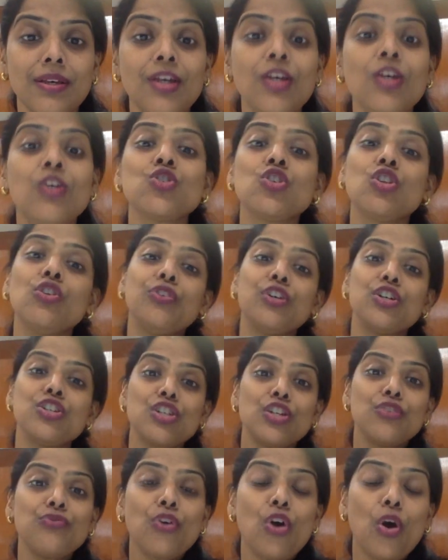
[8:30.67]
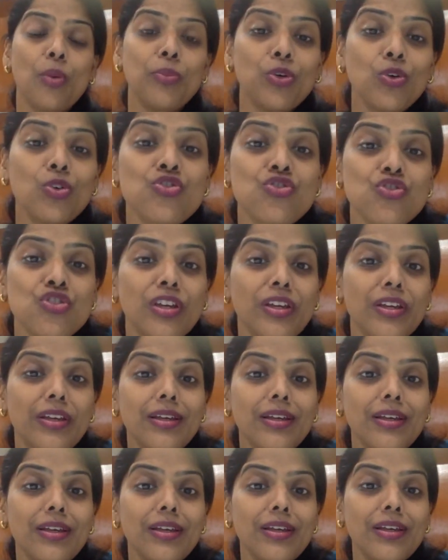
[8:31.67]
So the first and foremost thing
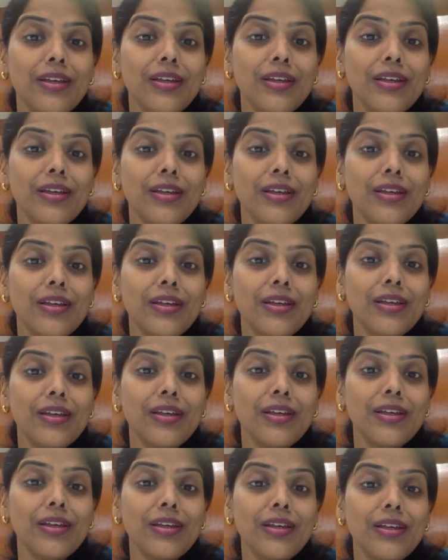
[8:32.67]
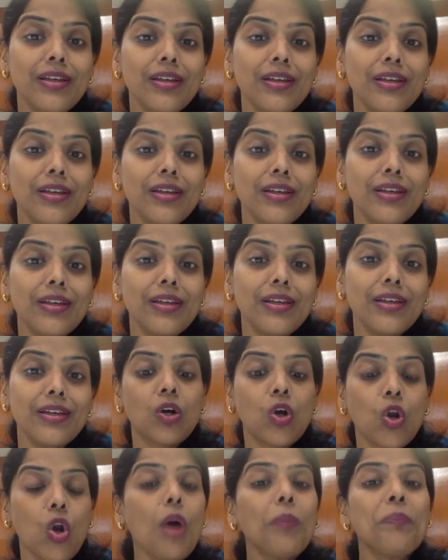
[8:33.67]
is whether the
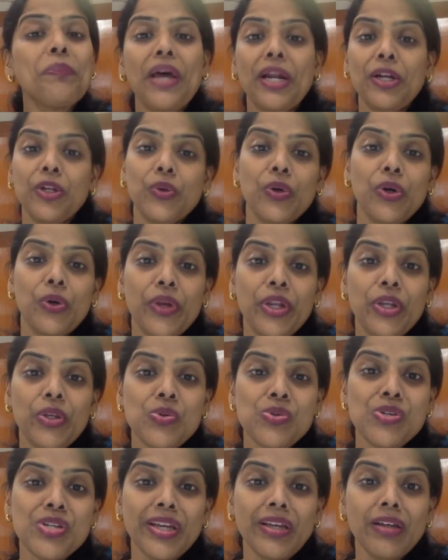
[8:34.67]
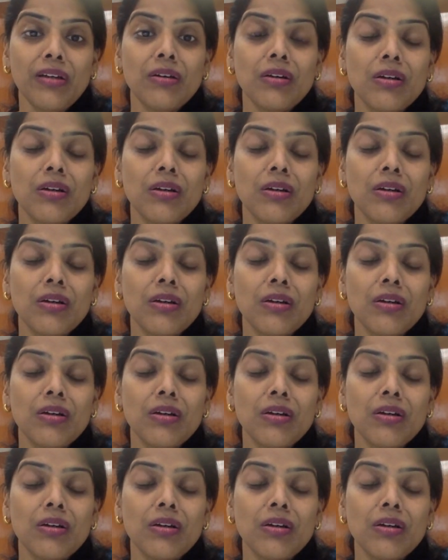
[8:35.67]
crop that you are going to take,